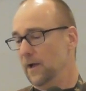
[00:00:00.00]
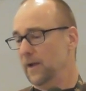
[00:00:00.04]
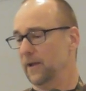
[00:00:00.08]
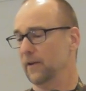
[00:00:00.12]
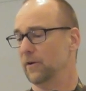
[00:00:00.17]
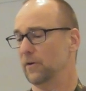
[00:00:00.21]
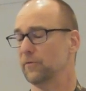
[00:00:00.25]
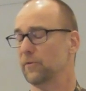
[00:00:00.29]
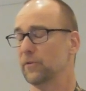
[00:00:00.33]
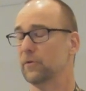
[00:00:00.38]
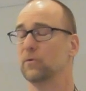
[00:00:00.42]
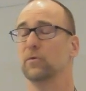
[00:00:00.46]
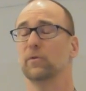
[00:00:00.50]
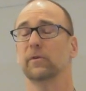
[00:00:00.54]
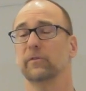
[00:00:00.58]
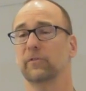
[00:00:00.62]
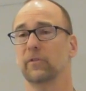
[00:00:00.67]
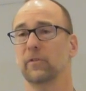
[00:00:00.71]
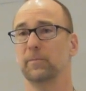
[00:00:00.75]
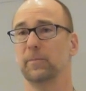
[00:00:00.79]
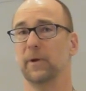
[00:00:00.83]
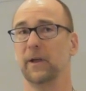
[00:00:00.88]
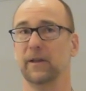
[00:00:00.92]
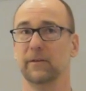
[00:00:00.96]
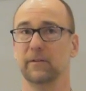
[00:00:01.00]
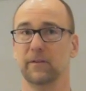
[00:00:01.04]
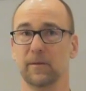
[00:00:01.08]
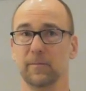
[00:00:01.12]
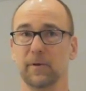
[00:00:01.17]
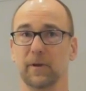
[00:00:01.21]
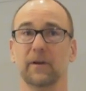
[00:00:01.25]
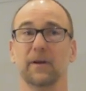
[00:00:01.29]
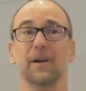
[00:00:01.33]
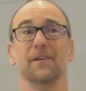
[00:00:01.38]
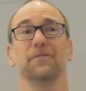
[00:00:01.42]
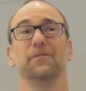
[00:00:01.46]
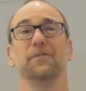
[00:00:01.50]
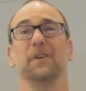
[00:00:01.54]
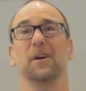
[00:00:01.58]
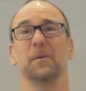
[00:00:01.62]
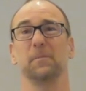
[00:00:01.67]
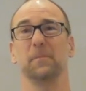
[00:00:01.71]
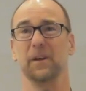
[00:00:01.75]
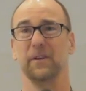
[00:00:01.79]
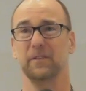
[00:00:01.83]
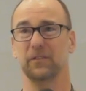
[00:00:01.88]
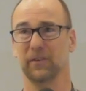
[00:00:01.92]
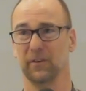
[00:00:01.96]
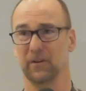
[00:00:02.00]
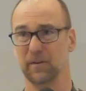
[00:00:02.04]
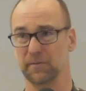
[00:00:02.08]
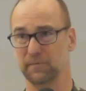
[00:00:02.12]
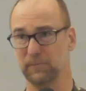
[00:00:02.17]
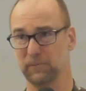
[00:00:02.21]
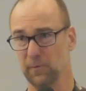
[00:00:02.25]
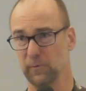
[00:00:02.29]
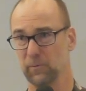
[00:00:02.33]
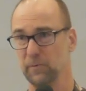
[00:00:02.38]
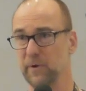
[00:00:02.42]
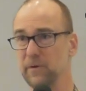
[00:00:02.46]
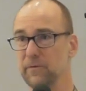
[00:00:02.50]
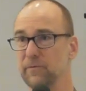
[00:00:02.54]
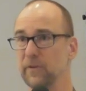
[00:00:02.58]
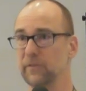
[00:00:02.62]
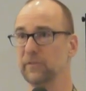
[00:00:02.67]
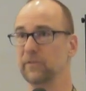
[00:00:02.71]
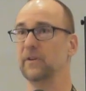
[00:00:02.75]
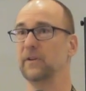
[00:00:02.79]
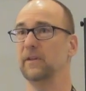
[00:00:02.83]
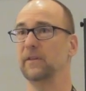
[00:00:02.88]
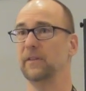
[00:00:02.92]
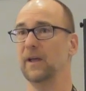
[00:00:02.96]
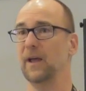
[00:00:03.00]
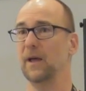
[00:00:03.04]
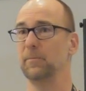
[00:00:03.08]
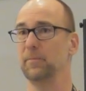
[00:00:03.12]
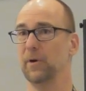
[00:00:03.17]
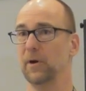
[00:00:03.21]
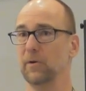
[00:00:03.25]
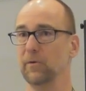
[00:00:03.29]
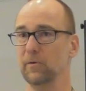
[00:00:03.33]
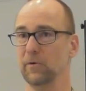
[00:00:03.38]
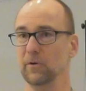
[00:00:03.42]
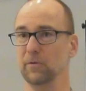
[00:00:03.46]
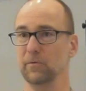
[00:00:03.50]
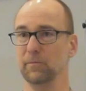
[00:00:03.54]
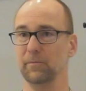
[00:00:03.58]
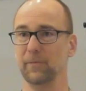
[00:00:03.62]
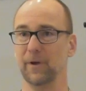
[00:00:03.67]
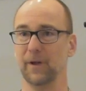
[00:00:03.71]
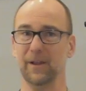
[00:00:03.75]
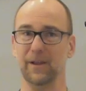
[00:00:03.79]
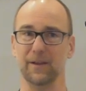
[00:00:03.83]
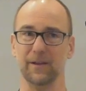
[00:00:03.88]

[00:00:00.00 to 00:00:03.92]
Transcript: And over the course of the pandemic, I found myself revisiting that poem.